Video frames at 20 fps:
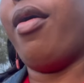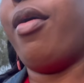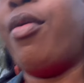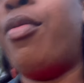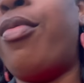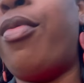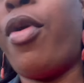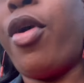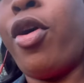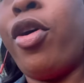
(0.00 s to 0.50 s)

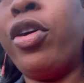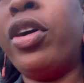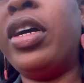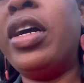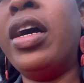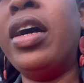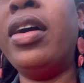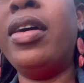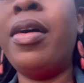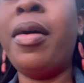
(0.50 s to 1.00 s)
wrong
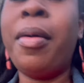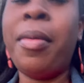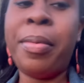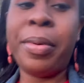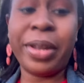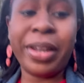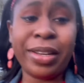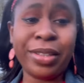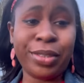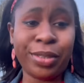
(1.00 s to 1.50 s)
but
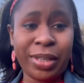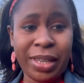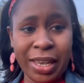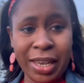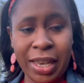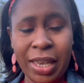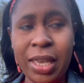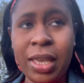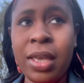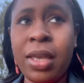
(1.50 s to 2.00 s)
that's okay